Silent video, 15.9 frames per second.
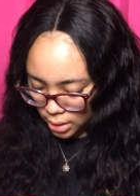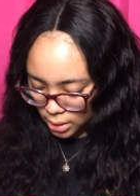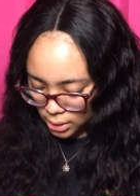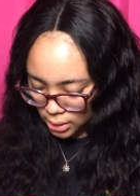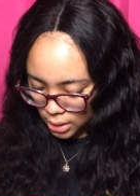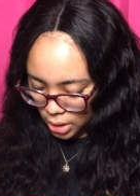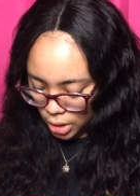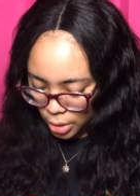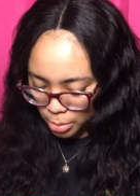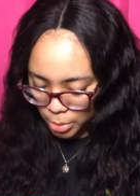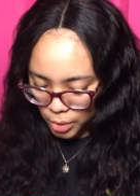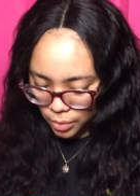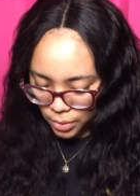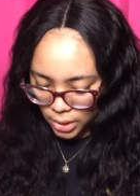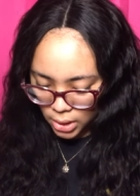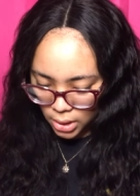see your
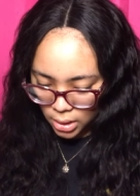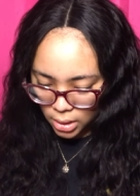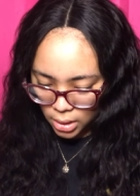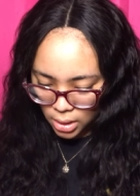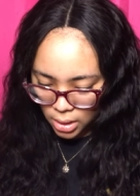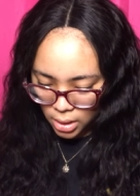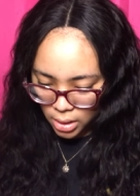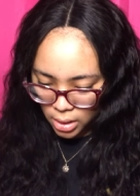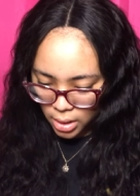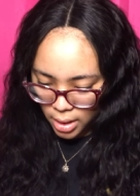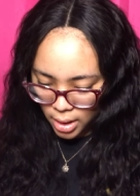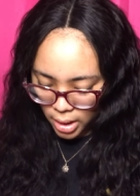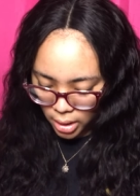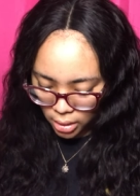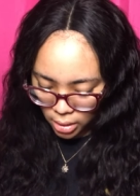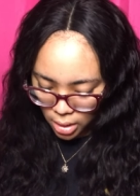beauty,
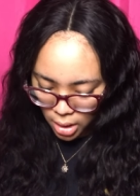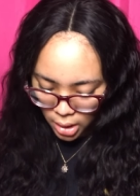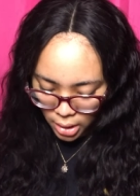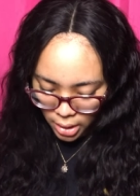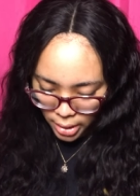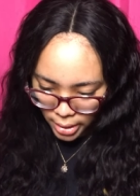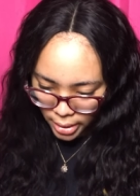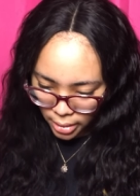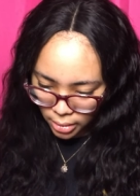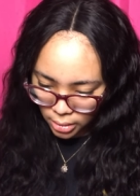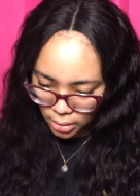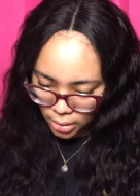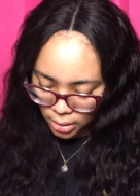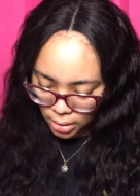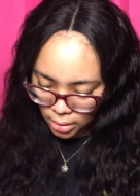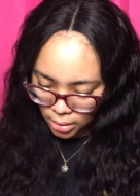a card
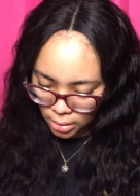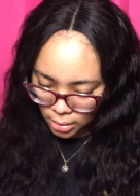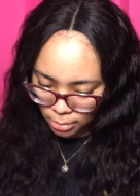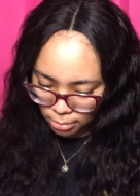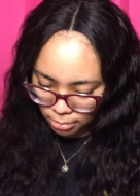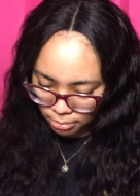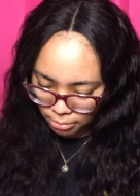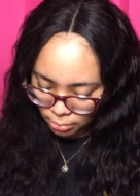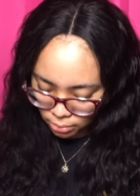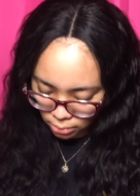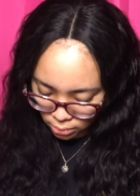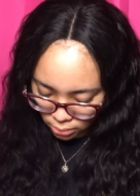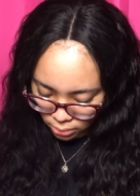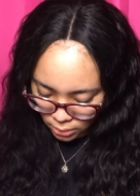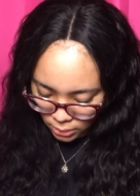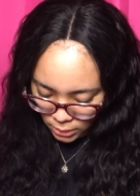um,
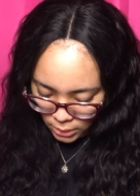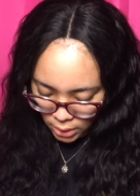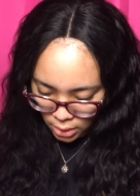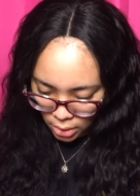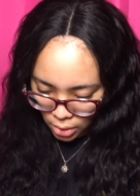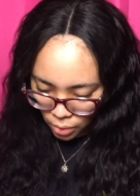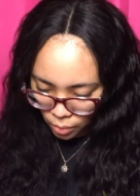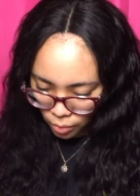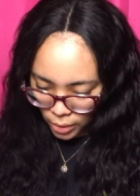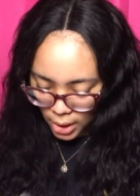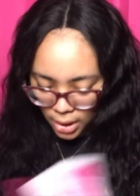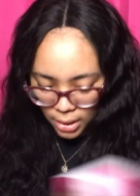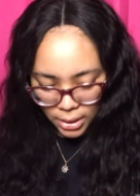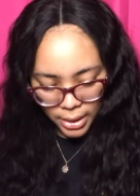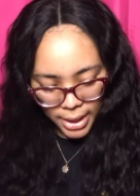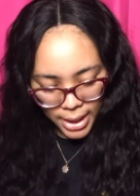with
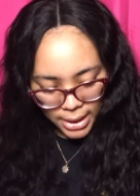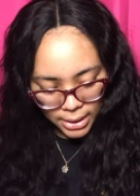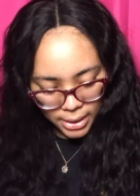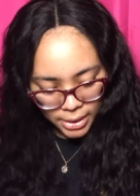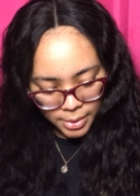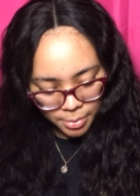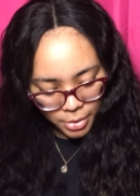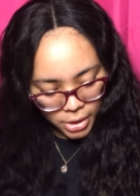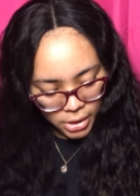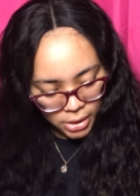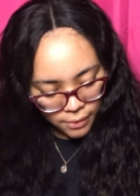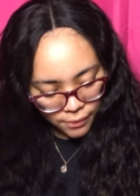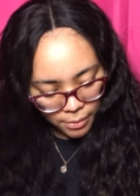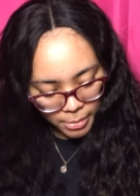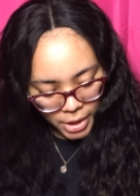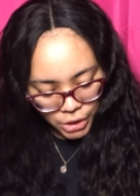all their AliExpress
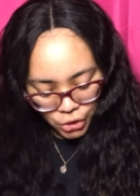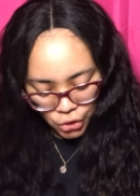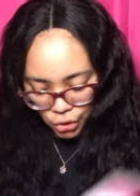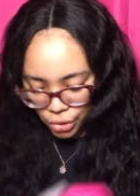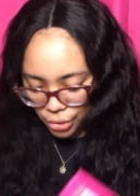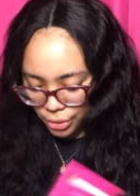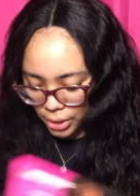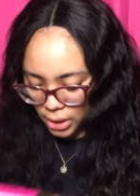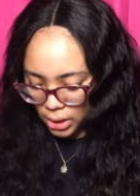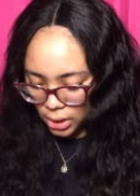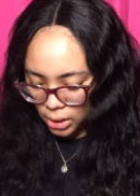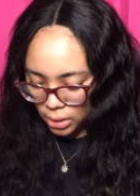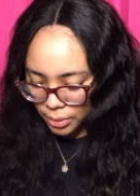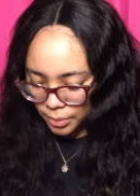information on it,